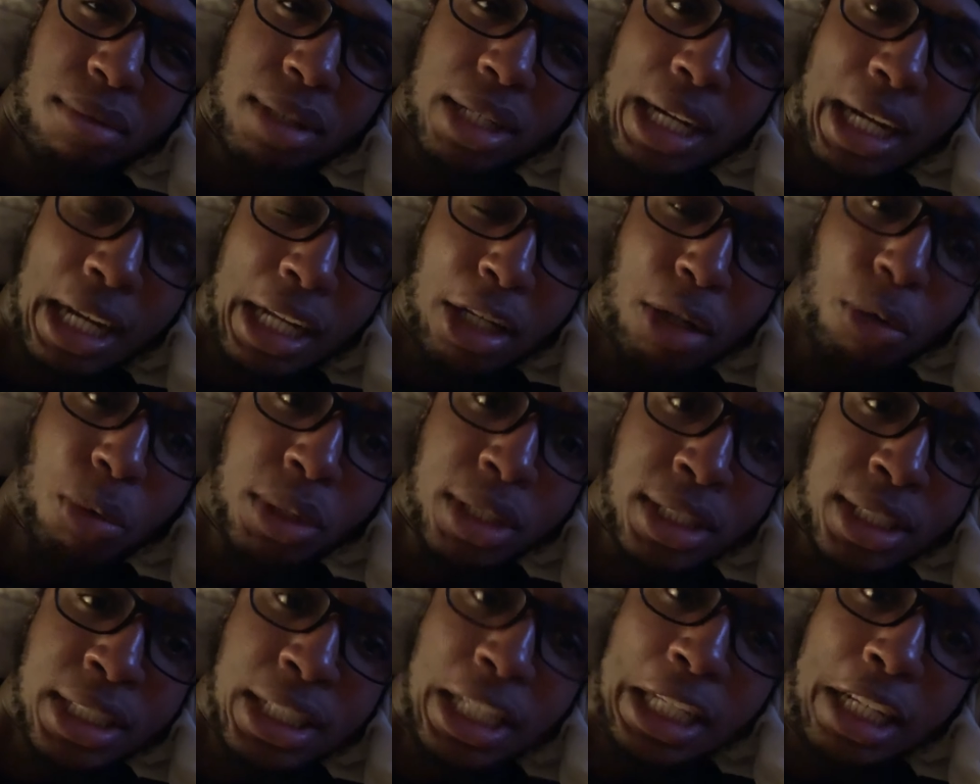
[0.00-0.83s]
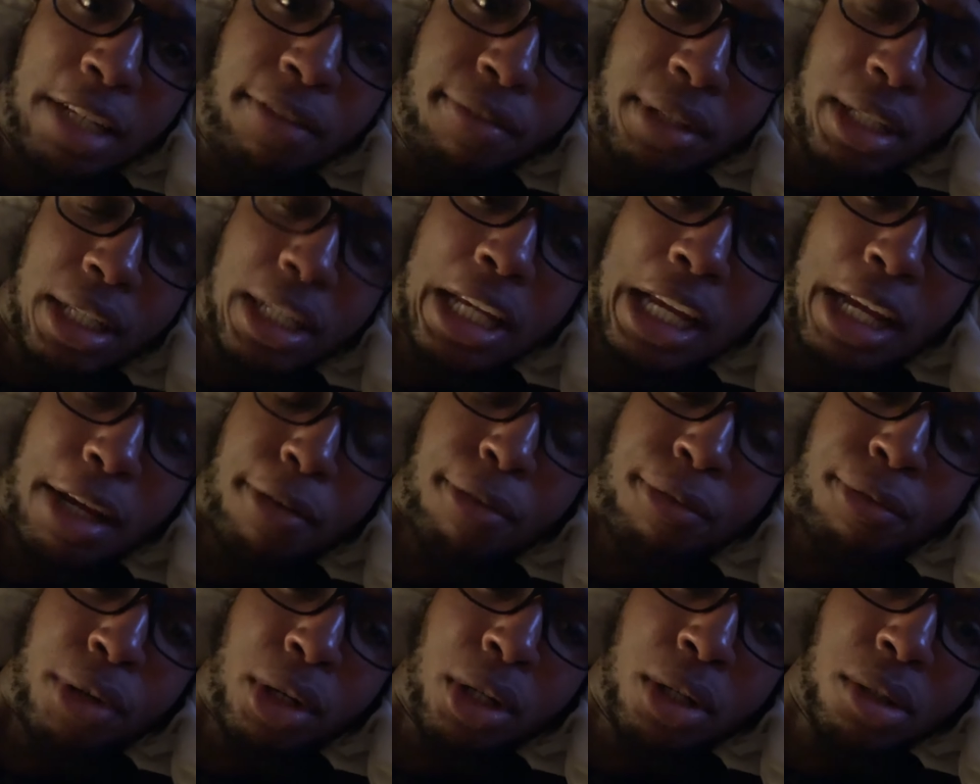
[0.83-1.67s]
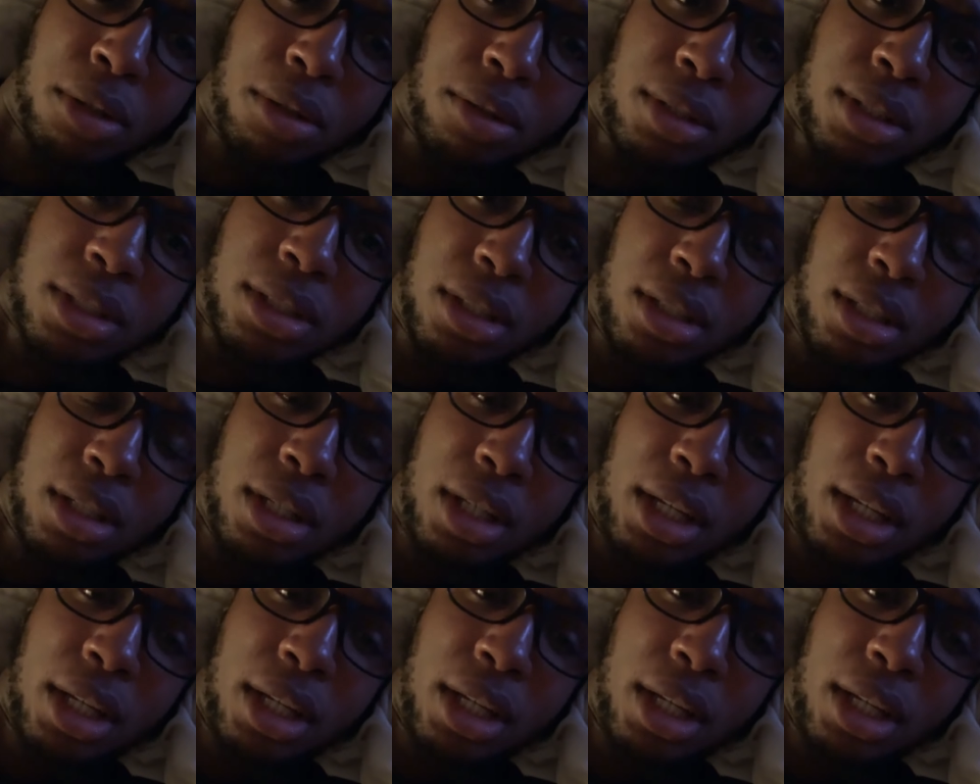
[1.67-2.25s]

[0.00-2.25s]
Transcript: kind of received it at first.